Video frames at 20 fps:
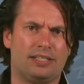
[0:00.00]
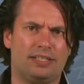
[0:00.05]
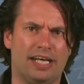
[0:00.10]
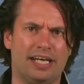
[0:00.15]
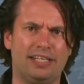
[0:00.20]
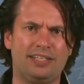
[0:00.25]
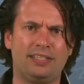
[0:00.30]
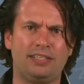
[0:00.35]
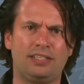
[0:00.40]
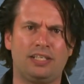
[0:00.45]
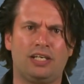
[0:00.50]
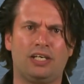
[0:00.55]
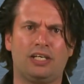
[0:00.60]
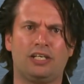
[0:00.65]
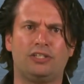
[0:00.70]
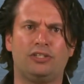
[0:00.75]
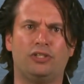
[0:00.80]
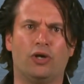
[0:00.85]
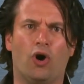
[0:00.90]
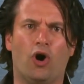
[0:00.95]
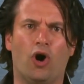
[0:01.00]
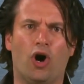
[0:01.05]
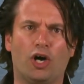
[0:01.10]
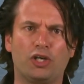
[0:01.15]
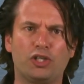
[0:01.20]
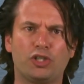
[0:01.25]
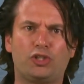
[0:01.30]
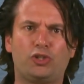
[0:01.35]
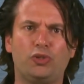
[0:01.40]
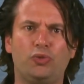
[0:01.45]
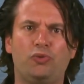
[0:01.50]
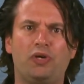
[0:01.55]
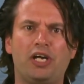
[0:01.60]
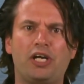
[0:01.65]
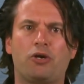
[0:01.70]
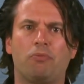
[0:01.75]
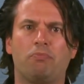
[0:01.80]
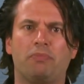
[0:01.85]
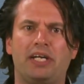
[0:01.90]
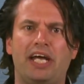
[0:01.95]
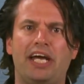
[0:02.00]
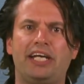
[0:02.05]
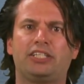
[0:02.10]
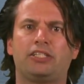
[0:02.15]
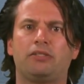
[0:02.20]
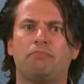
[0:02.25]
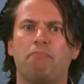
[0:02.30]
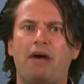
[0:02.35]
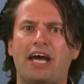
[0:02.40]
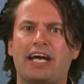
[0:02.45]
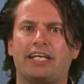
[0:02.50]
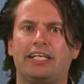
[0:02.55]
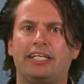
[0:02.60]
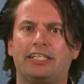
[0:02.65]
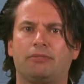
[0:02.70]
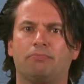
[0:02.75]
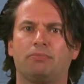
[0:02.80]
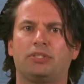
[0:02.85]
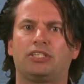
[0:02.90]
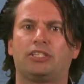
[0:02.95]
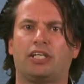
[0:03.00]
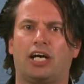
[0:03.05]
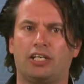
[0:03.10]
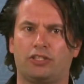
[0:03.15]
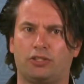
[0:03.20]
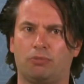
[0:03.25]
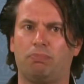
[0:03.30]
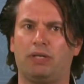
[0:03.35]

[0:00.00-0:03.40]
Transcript: Then the other two recombination mechanisms start